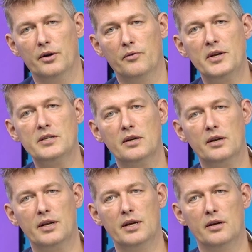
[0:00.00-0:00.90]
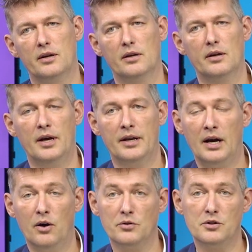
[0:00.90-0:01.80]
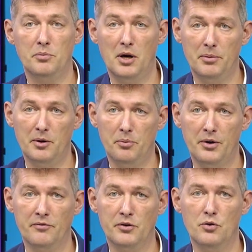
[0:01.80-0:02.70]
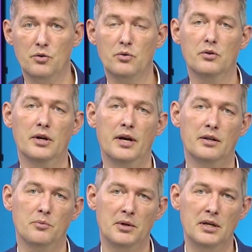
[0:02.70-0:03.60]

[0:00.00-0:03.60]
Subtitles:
recently announced public preview at the